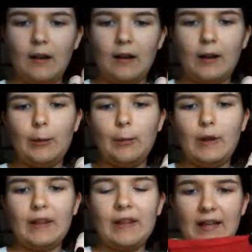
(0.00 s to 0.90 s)
um,
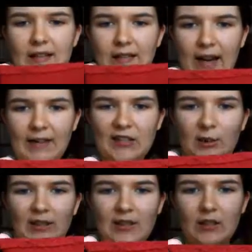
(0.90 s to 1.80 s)
the inside
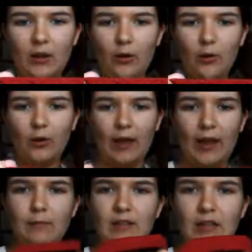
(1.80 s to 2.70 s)
so I sewed
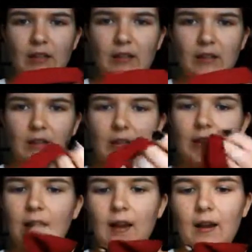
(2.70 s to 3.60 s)
hemmed it
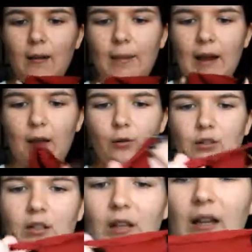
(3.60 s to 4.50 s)

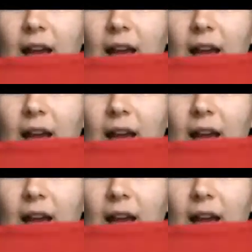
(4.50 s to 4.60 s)
about